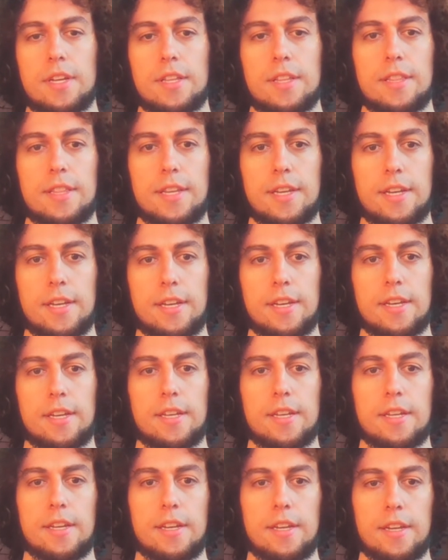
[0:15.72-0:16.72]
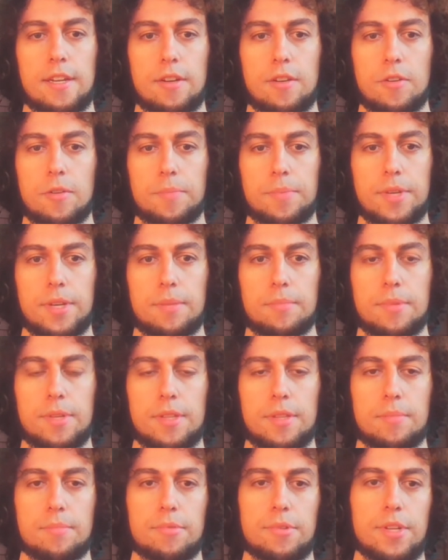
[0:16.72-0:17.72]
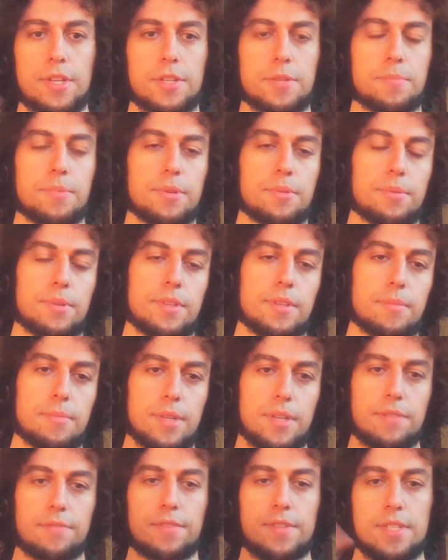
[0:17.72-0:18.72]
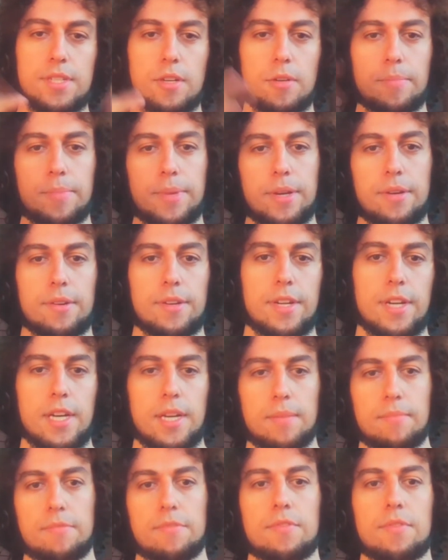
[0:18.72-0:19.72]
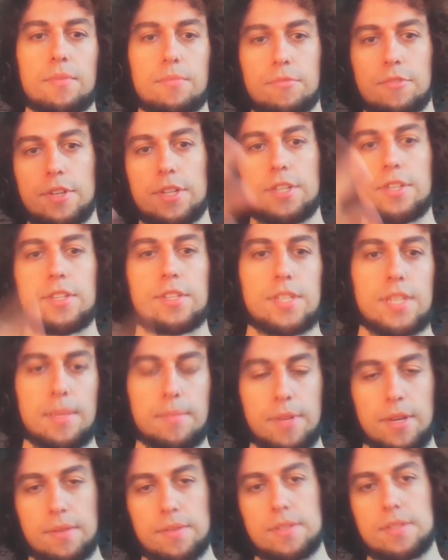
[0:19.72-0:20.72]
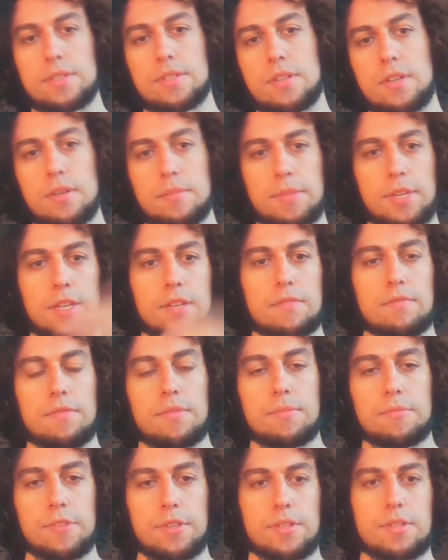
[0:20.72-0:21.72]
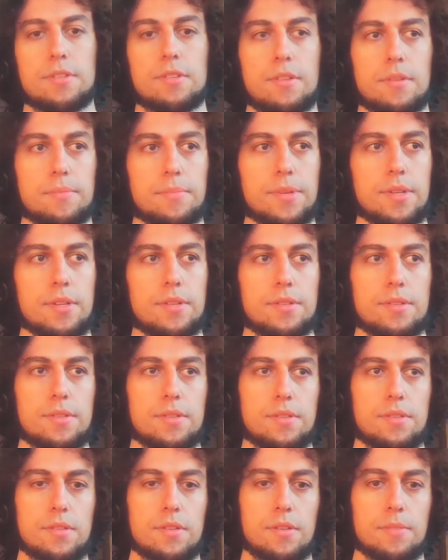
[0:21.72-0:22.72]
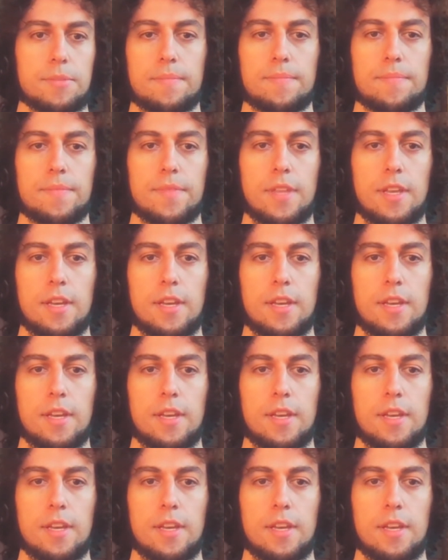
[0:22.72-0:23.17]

that I hope can be the bridge between the metaphysical paradigm from which Sam Harris is coming and from which Jordan Peterson is coming.